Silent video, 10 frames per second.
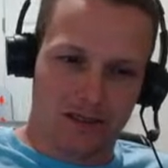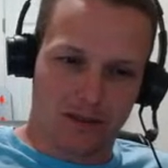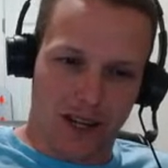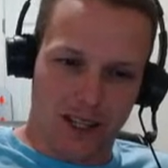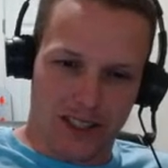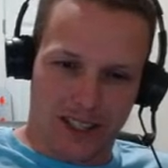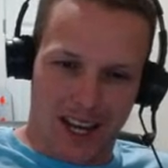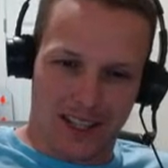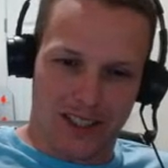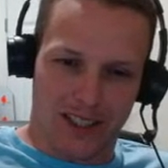Roger's
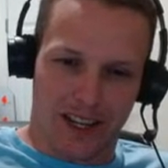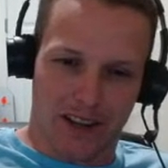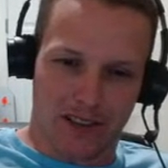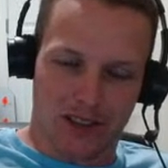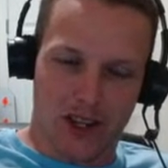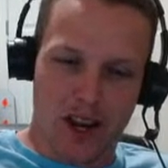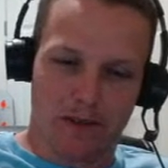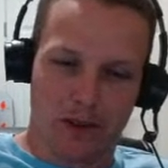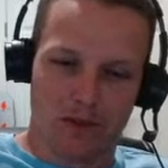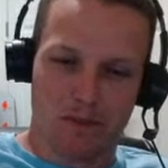got you. He goes,
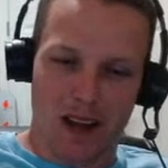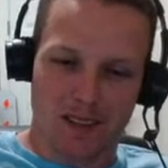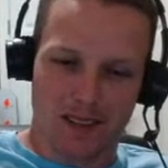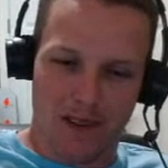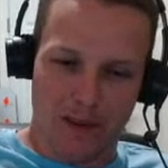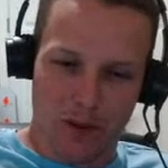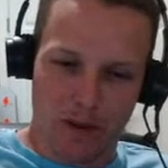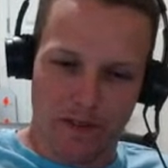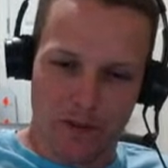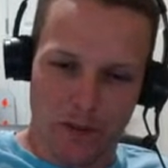Jeff, those boxes haven't
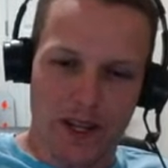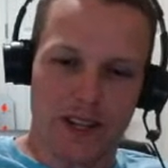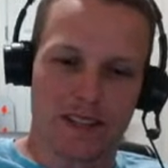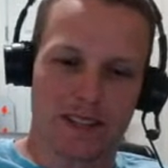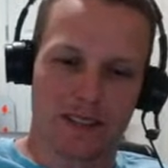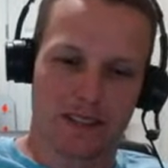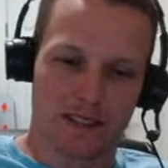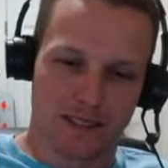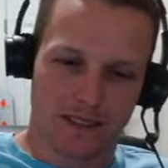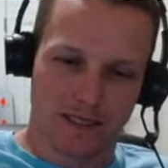moved in weeks.
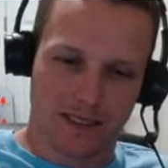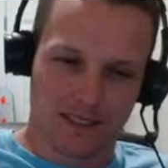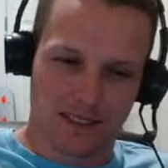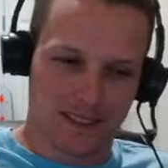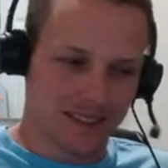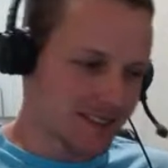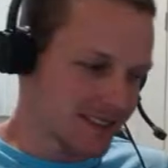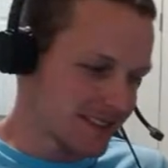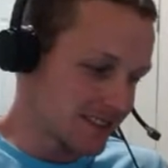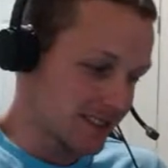I mean,
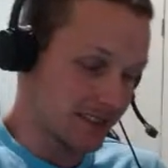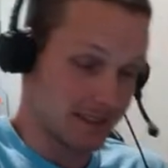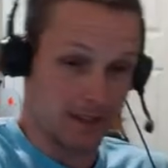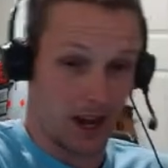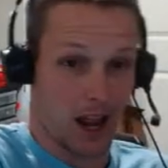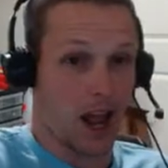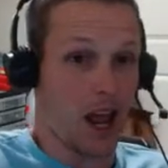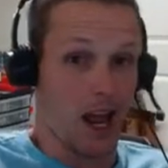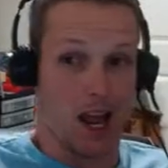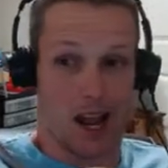it's so
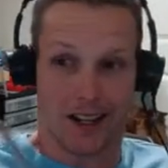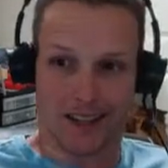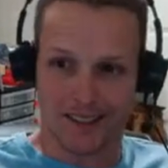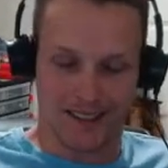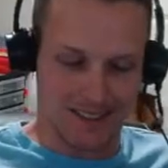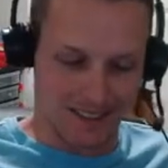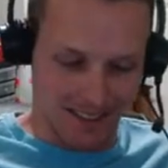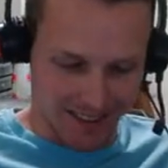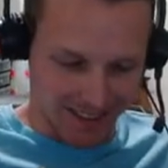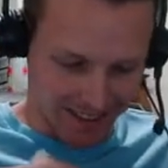true, so
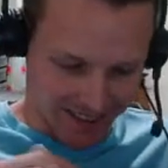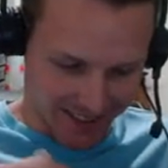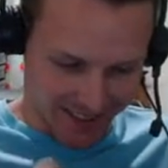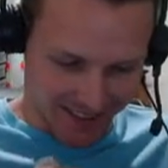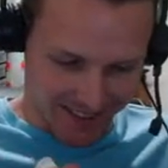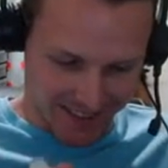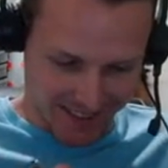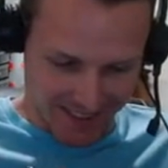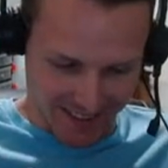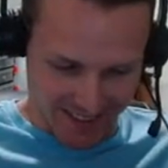true.
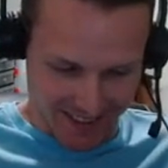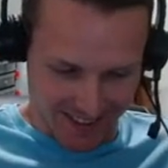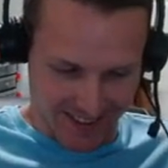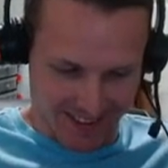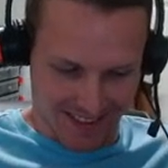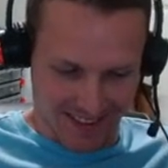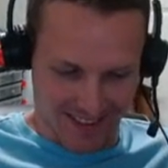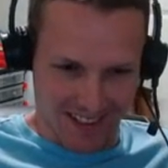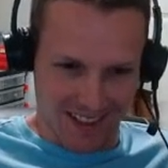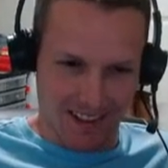Yeah, you know,
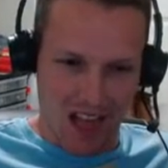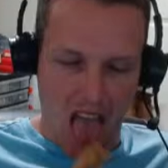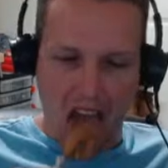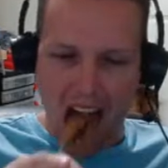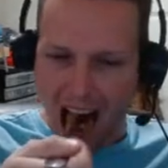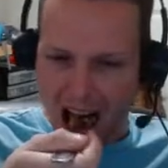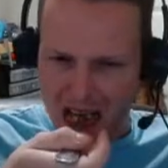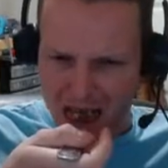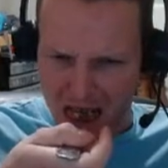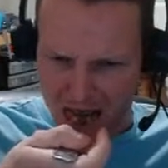I'm waiting on parts
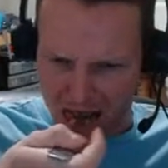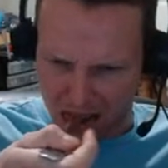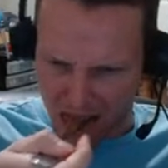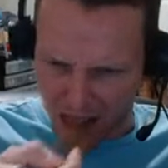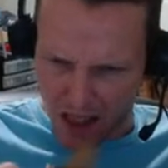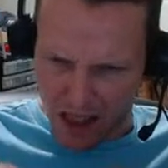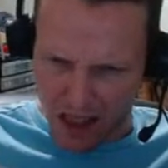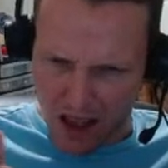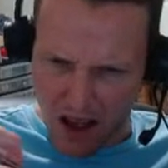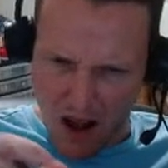from a guy.
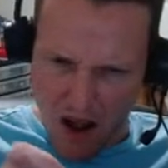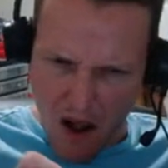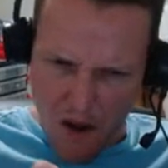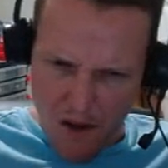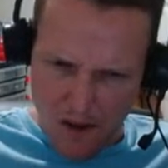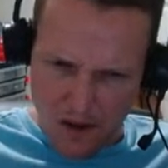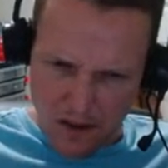You know, I mean,